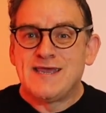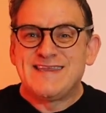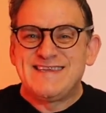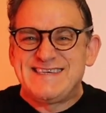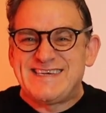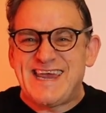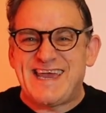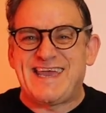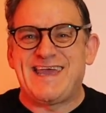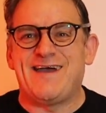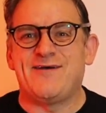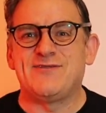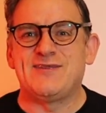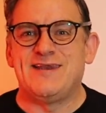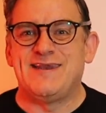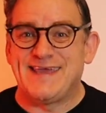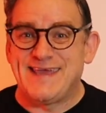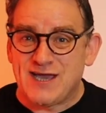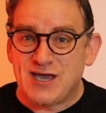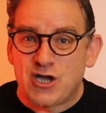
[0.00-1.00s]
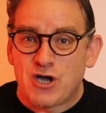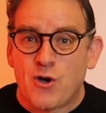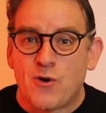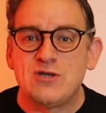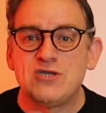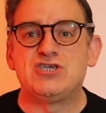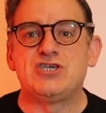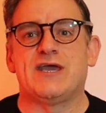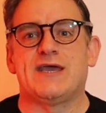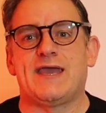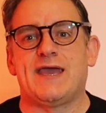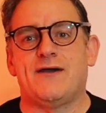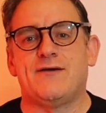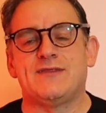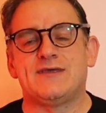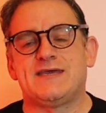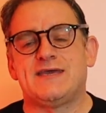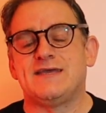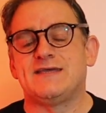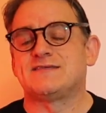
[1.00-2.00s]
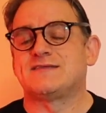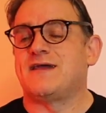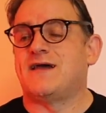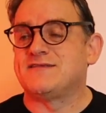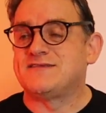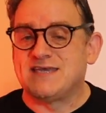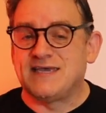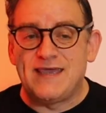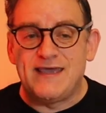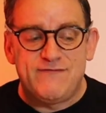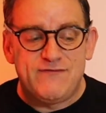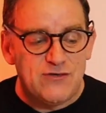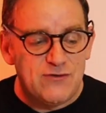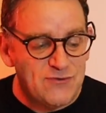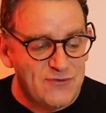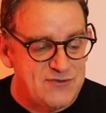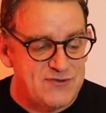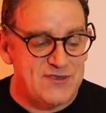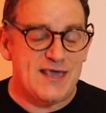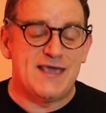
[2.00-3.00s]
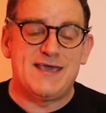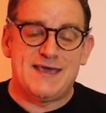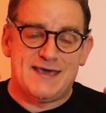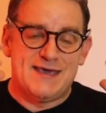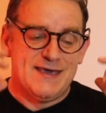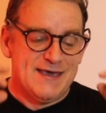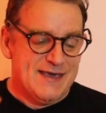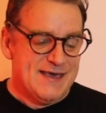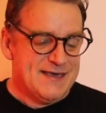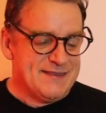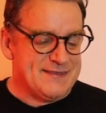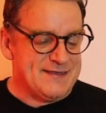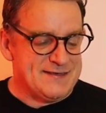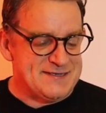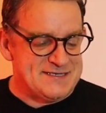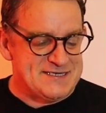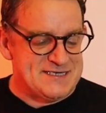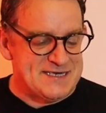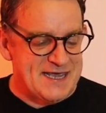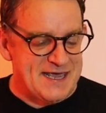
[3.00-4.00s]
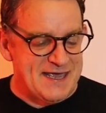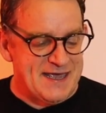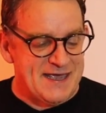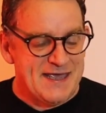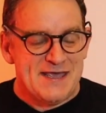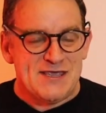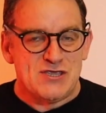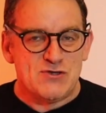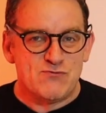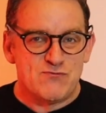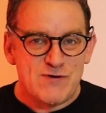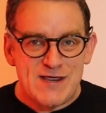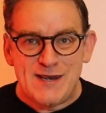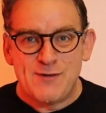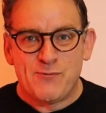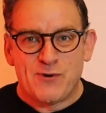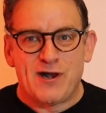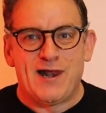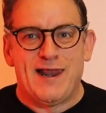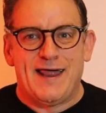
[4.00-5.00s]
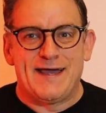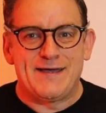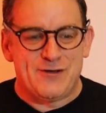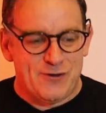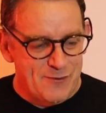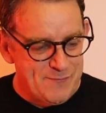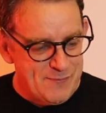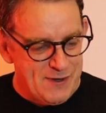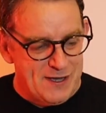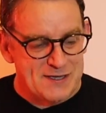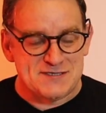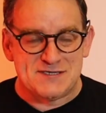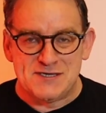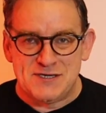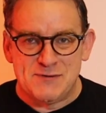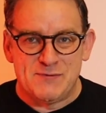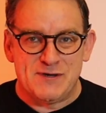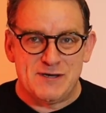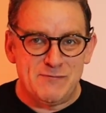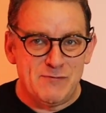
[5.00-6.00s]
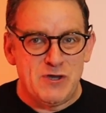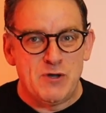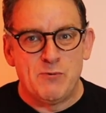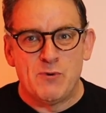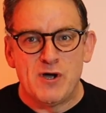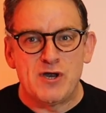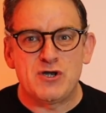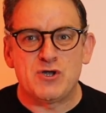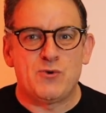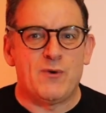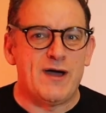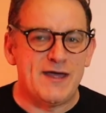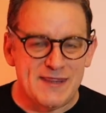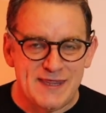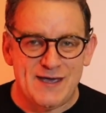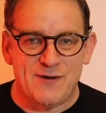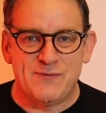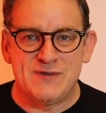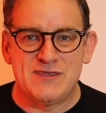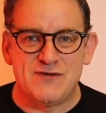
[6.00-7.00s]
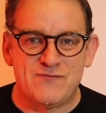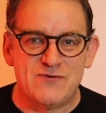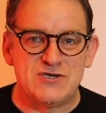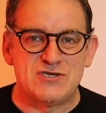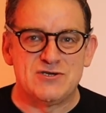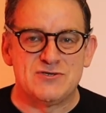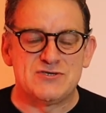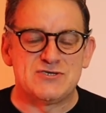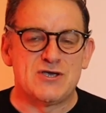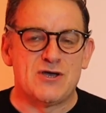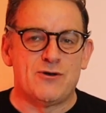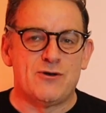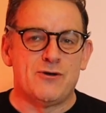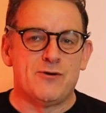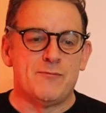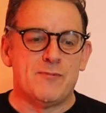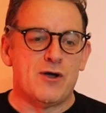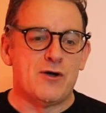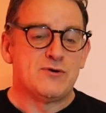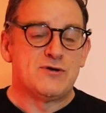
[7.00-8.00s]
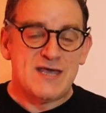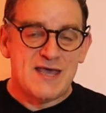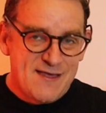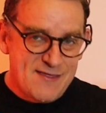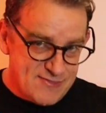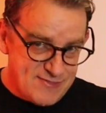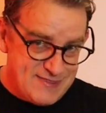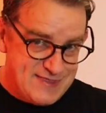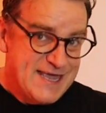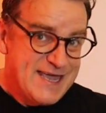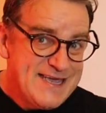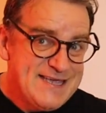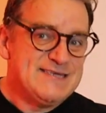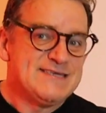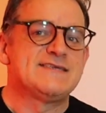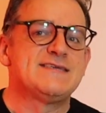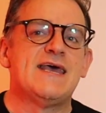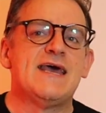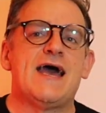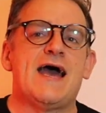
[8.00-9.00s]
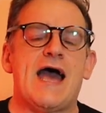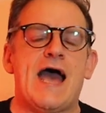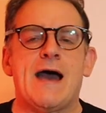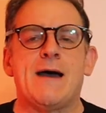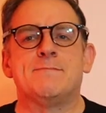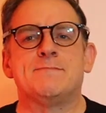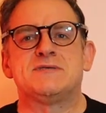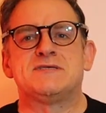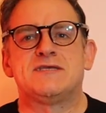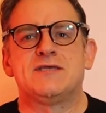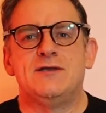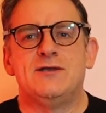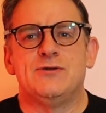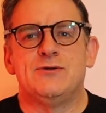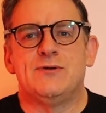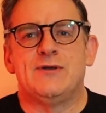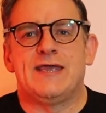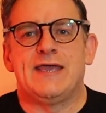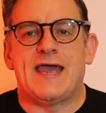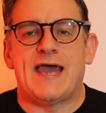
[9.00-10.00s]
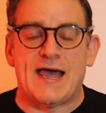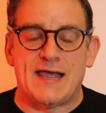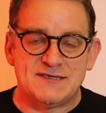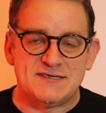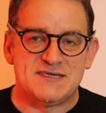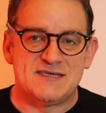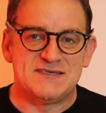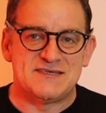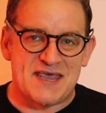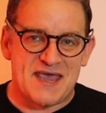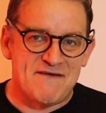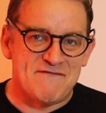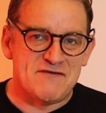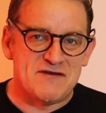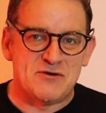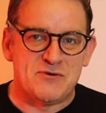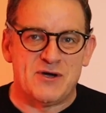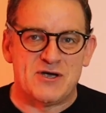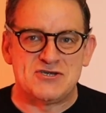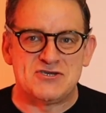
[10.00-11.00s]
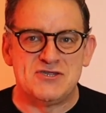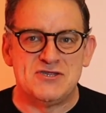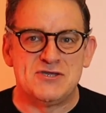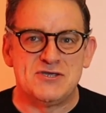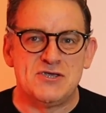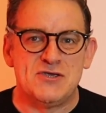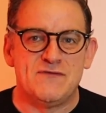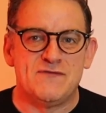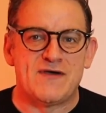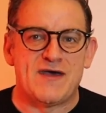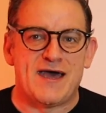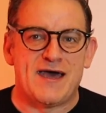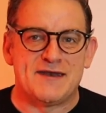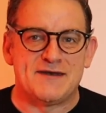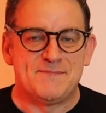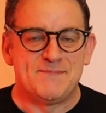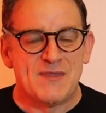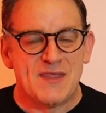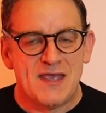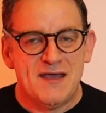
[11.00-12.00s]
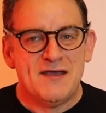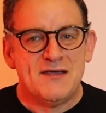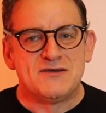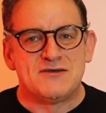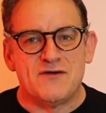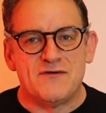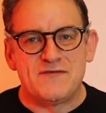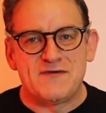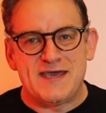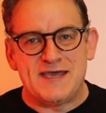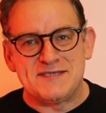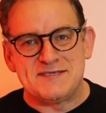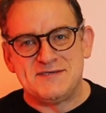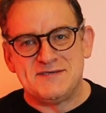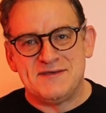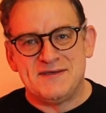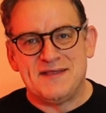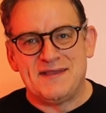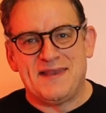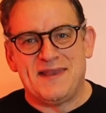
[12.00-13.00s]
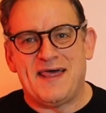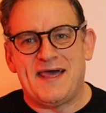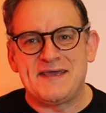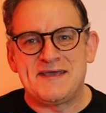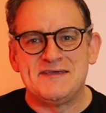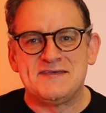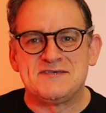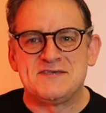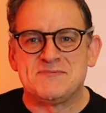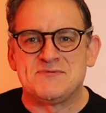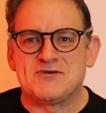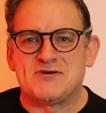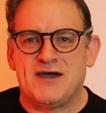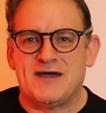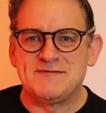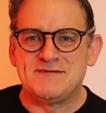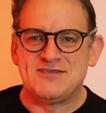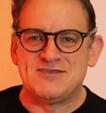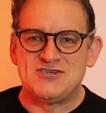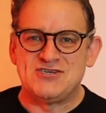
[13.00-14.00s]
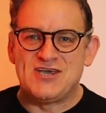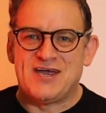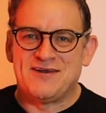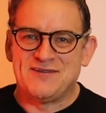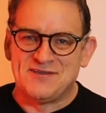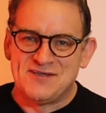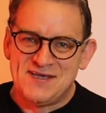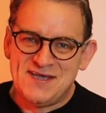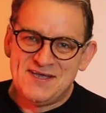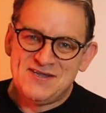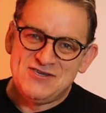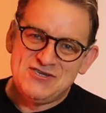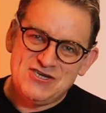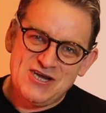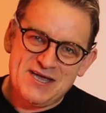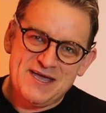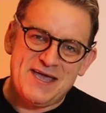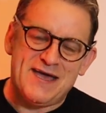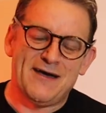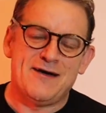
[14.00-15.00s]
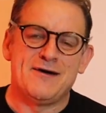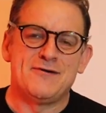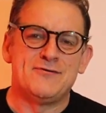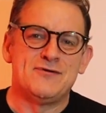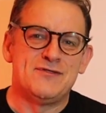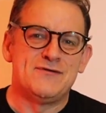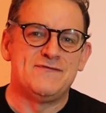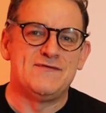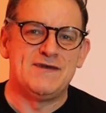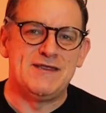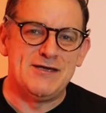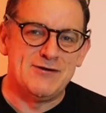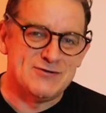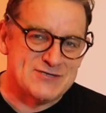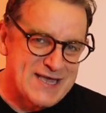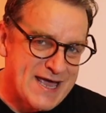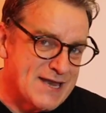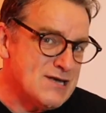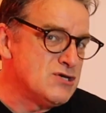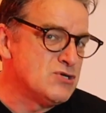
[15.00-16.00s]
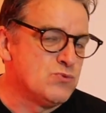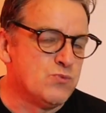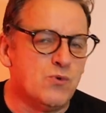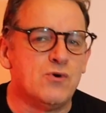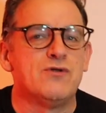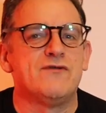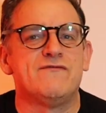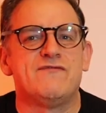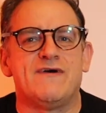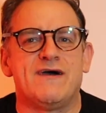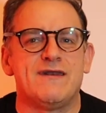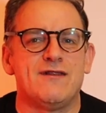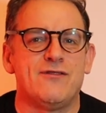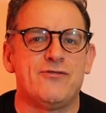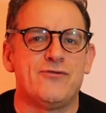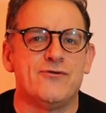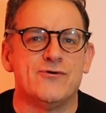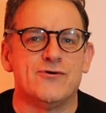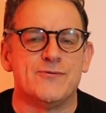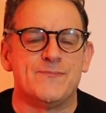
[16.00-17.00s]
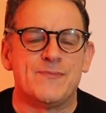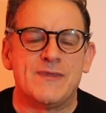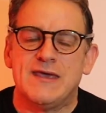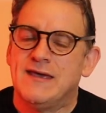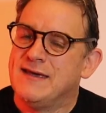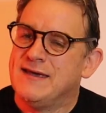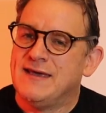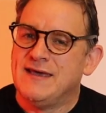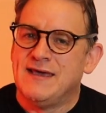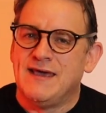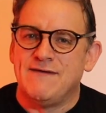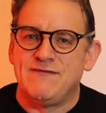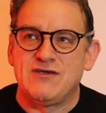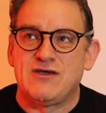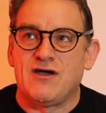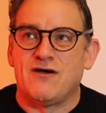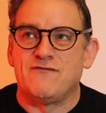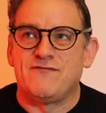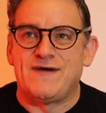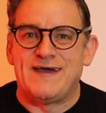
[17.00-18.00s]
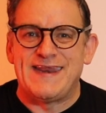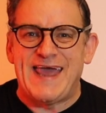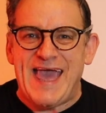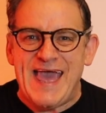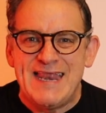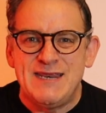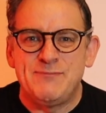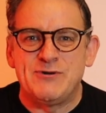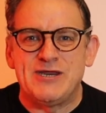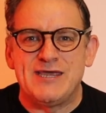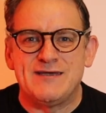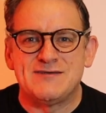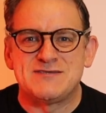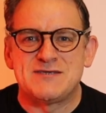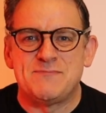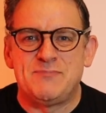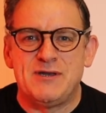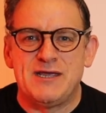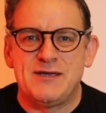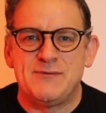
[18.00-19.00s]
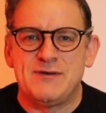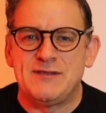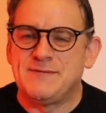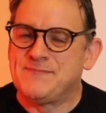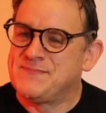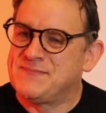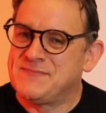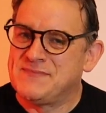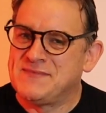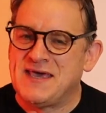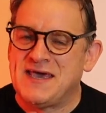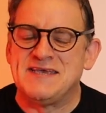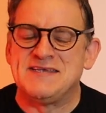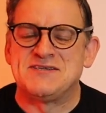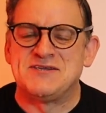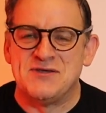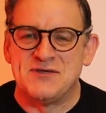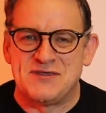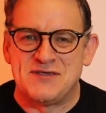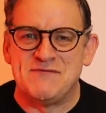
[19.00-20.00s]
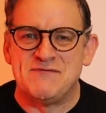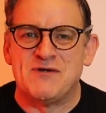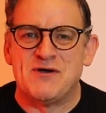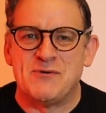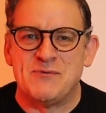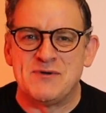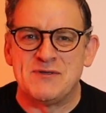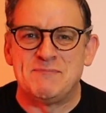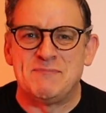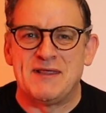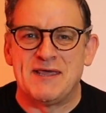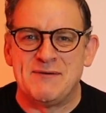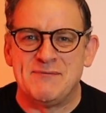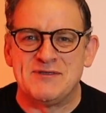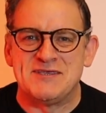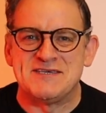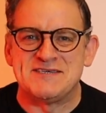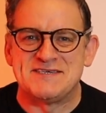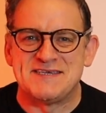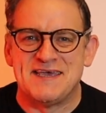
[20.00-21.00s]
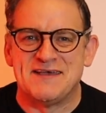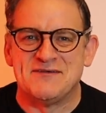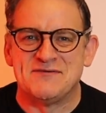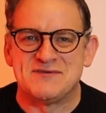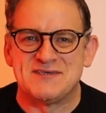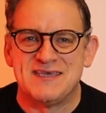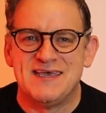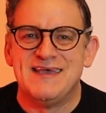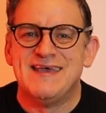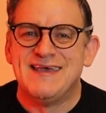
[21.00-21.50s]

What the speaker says: Check out the link. Go and check out the Kickstarter if you think that you really want to like On Mars and you weren't quite there with the original solo mode. This absolutely answers every question that you've had. Don't forget to like and subscribe to the channel. Check out our other videos, and one final thought. If you can't find anybody else to play with, there's nothing wrong with playing with yourselves.